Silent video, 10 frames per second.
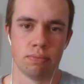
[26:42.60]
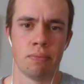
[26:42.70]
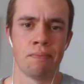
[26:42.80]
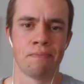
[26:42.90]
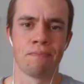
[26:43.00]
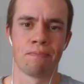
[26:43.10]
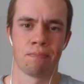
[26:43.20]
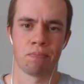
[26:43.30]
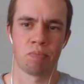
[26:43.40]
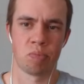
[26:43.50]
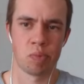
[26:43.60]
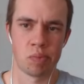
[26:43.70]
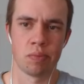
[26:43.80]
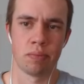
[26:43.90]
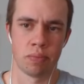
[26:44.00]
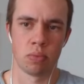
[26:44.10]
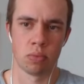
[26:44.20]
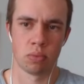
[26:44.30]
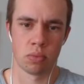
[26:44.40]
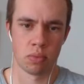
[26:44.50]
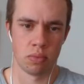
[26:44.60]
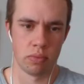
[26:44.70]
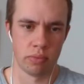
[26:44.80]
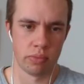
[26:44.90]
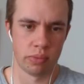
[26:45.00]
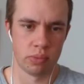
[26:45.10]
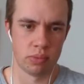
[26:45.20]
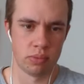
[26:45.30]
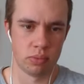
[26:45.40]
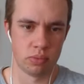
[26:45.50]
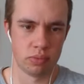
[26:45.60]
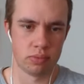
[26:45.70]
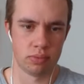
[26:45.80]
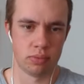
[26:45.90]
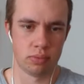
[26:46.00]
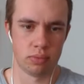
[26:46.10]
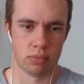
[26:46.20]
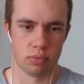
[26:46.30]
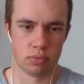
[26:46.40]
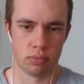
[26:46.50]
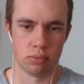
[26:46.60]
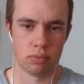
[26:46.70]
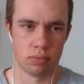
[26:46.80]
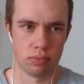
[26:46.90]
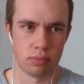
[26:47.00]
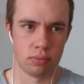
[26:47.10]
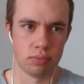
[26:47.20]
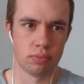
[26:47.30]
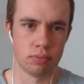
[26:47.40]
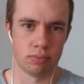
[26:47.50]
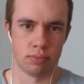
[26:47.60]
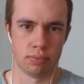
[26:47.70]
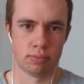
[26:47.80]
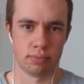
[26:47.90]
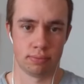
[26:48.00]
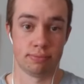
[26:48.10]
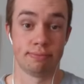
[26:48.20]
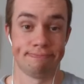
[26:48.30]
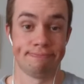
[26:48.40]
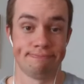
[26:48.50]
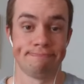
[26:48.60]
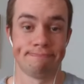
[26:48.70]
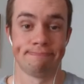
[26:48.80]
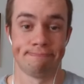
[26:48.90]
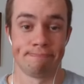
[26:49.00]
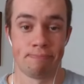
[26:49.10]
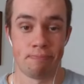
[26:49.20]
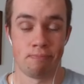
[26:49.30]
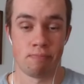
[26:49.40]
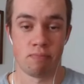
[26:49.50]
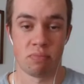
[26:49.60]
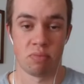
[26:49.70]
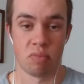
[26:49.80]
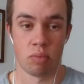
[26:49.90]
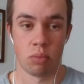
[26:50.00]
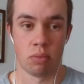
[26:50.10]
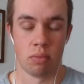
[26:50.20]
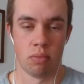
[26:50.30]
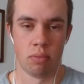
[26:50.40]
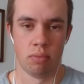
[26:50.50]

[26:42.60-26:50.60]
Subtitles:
(silent)